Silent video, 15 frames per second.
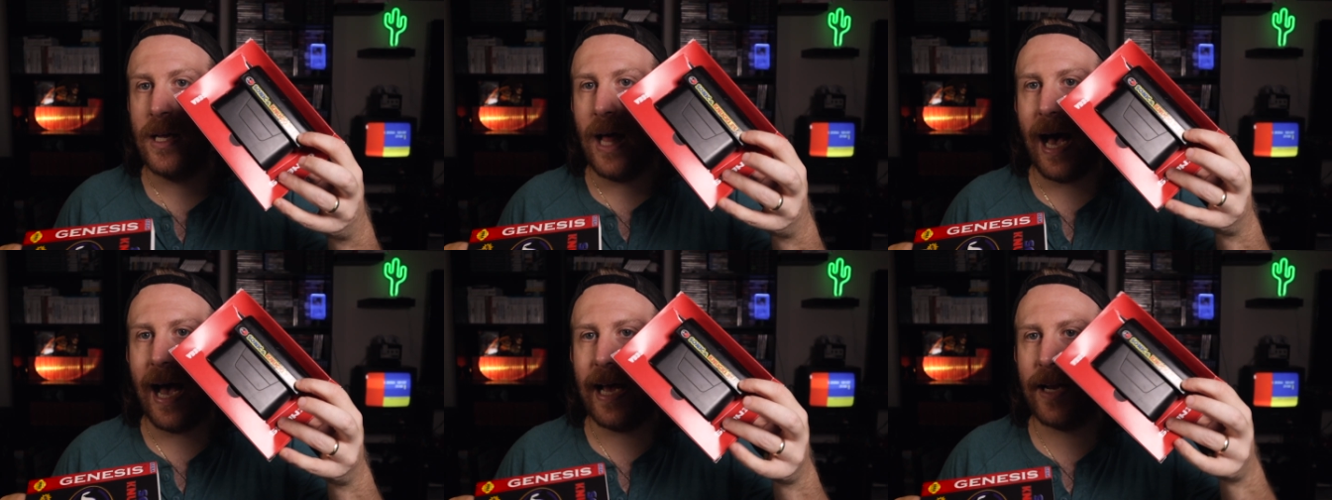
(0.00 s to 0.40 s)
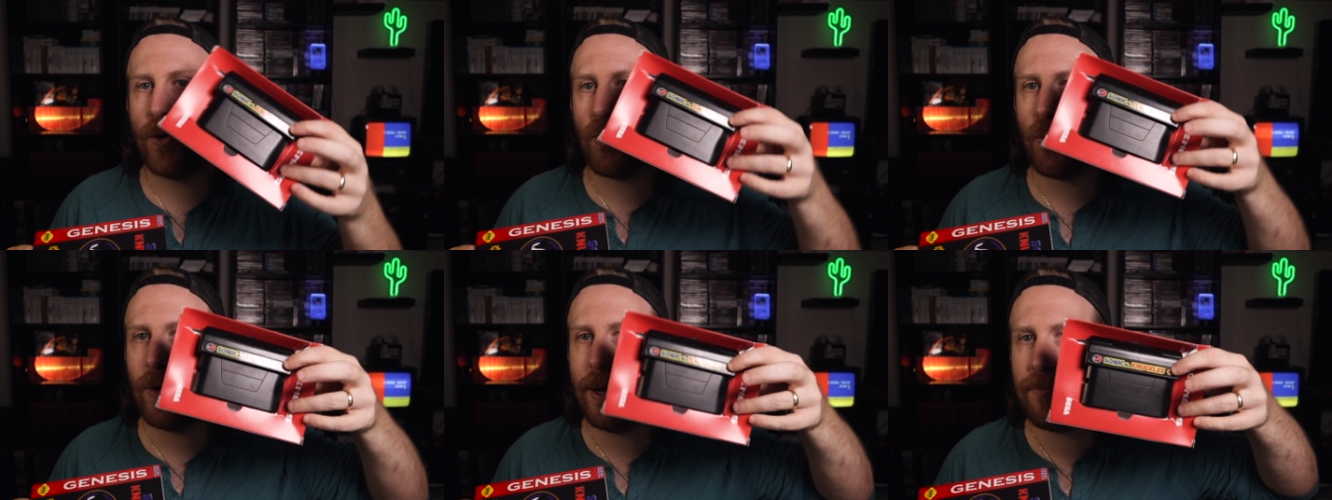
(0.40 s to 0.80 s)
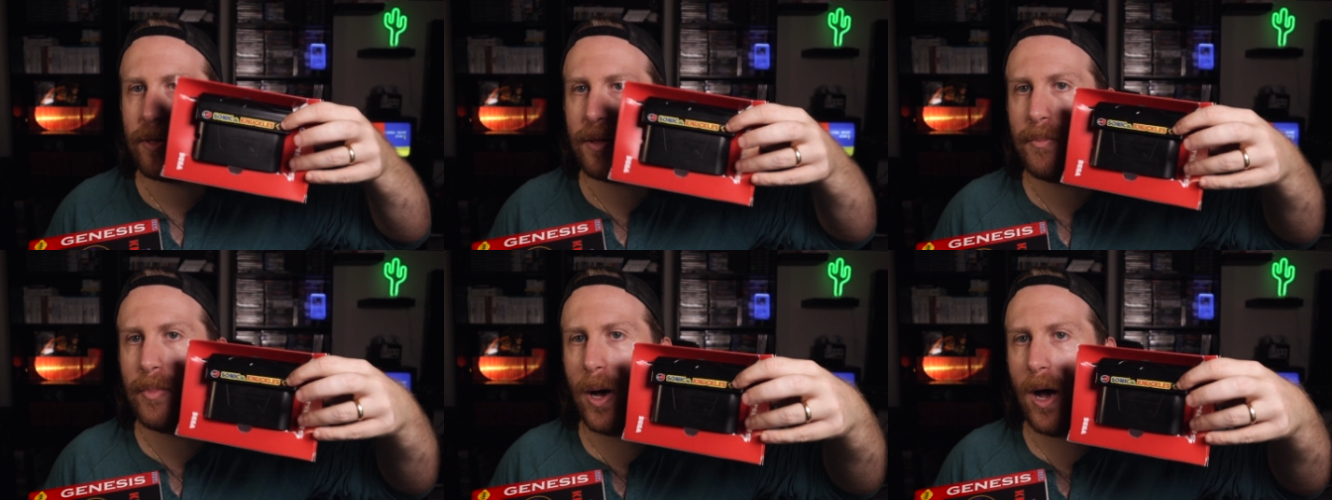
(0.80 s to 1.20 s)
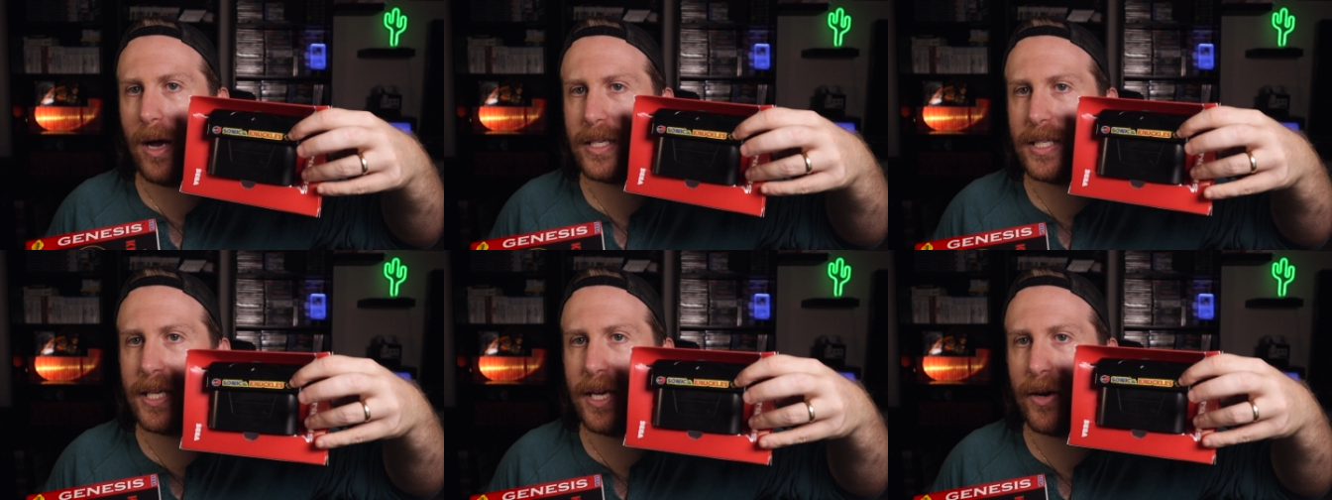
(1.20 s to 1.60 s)
I had to rip the
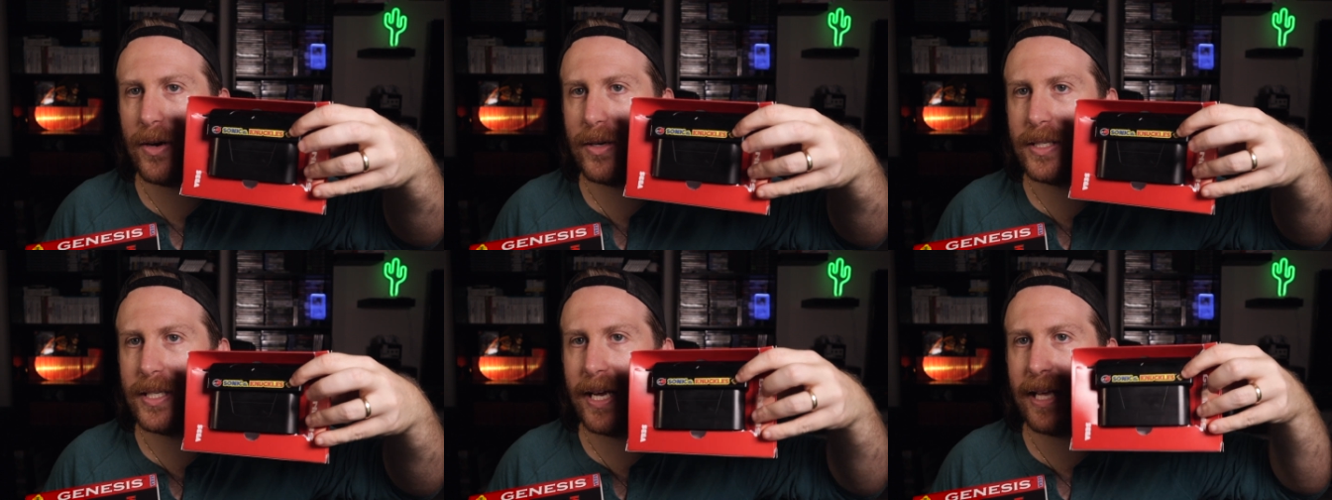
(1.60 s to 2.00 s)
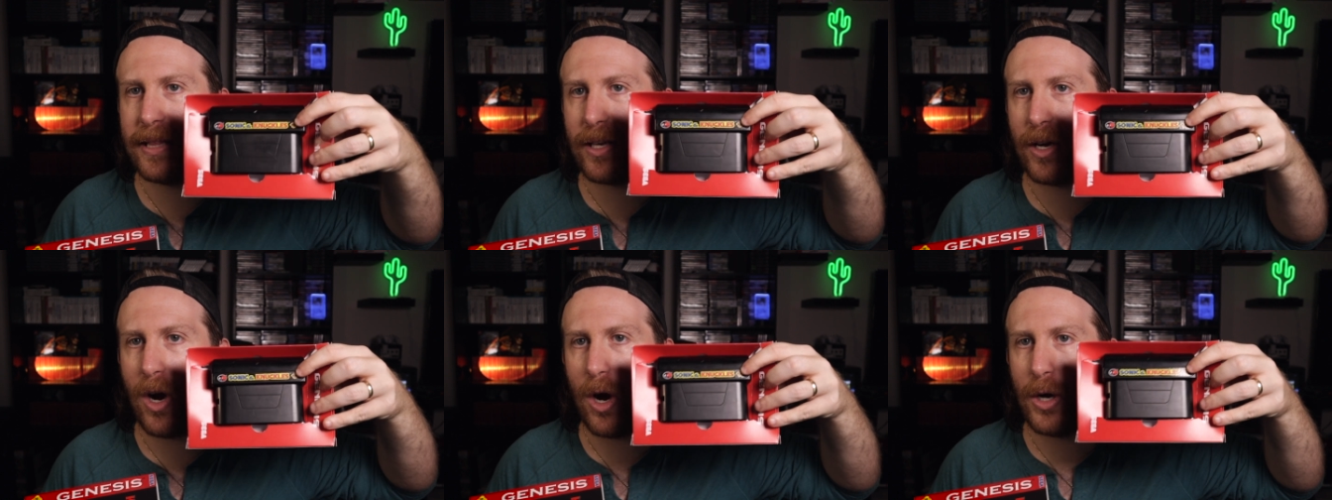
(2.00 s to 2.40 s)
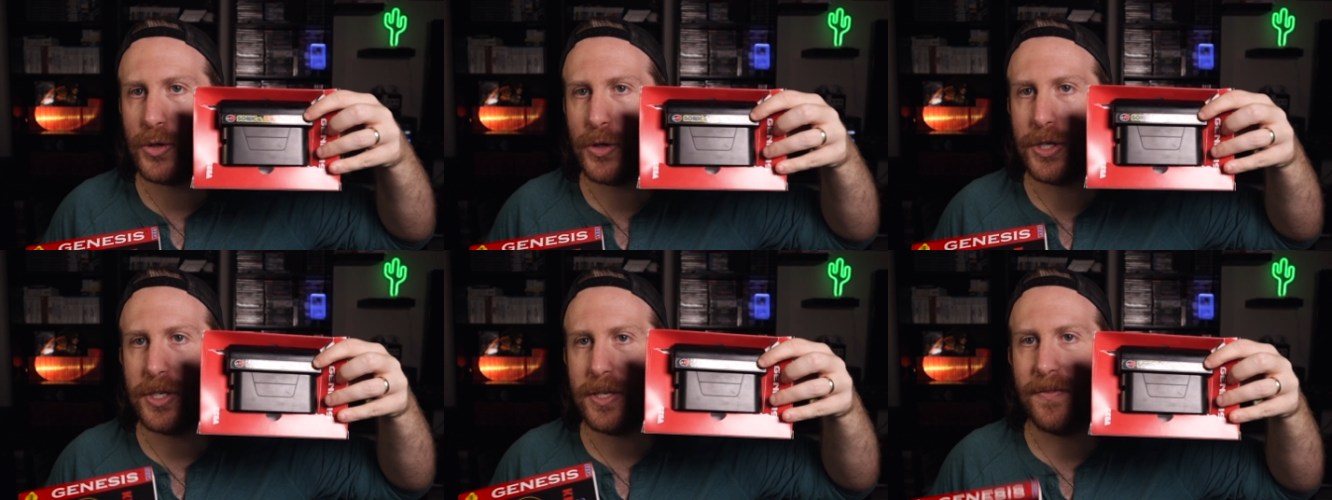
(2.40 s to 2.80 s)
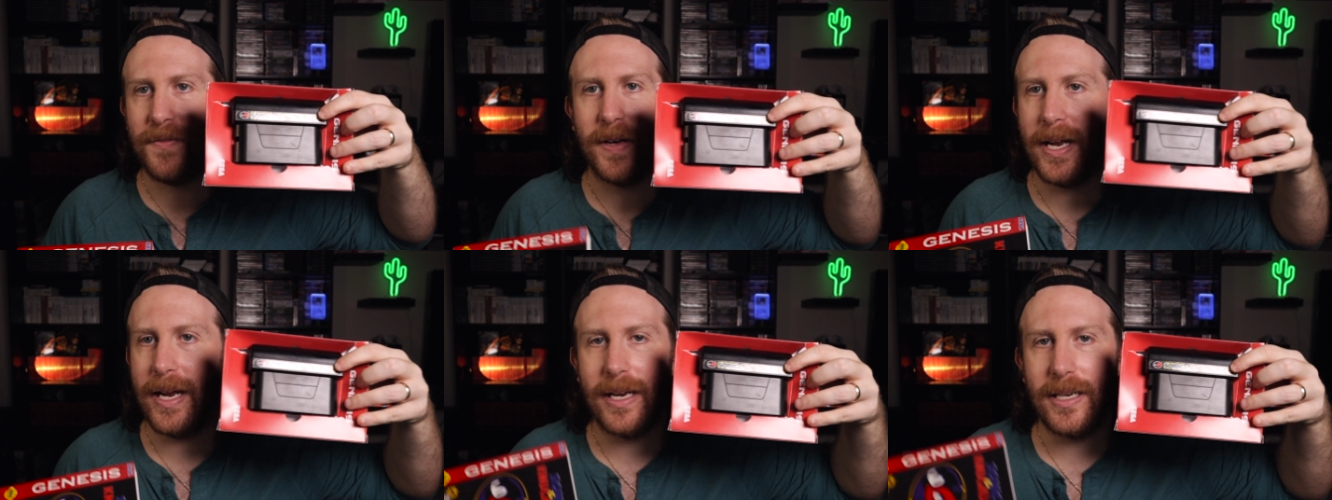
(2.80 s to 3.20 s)
box here to get the cartridge to
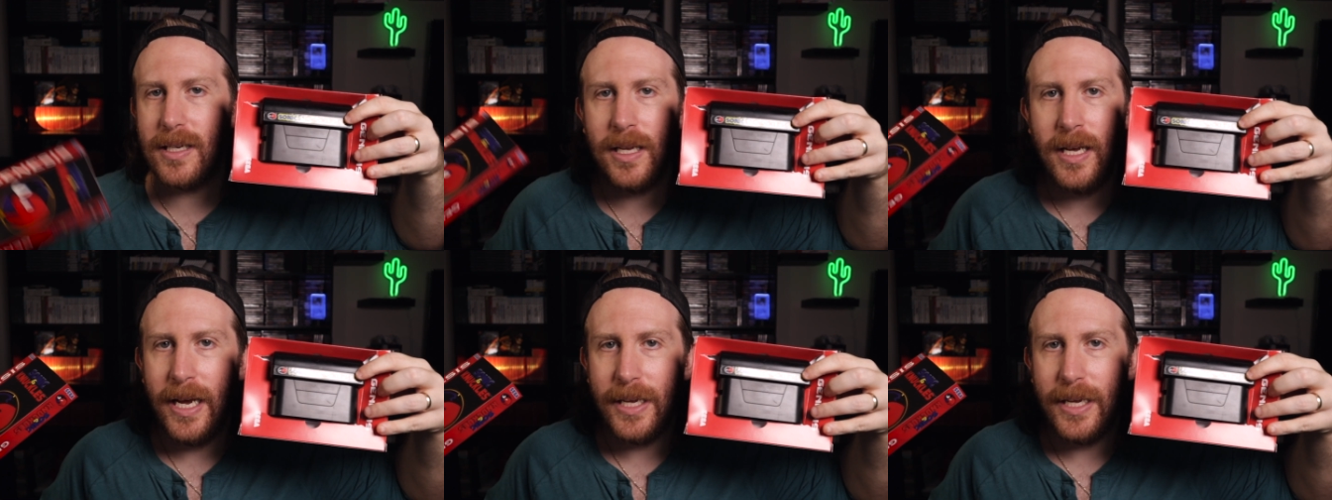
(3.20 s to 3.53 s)
fit in it.